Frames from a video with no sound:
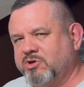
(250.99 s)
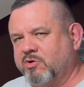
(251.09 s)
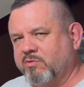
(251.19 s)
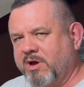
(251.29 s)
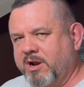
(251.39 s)
going to
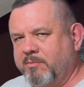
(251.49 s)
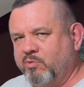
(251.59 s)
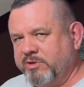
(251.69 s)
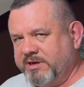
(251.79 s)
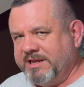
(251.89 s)
run them
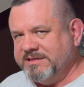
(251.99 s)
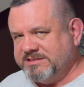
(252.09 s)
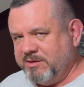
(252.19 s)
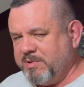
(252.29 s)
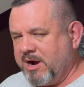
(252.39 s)
with a
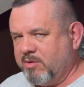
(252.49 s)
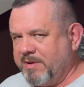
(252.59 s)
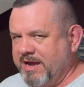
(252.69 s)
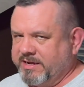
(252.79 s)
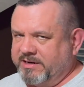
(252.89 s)
DC power
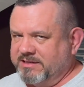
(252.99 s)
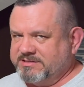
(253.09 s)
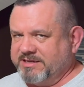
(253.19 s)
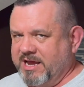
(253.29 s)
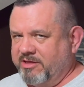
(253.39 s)
pack and
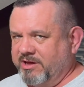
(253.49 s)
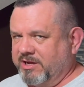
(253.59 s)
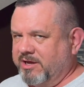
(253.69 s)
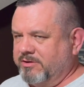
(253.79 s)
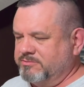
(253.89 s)
let's see how that
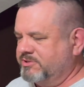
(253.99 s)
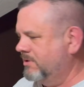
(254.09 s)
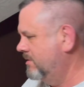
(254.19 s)
goes.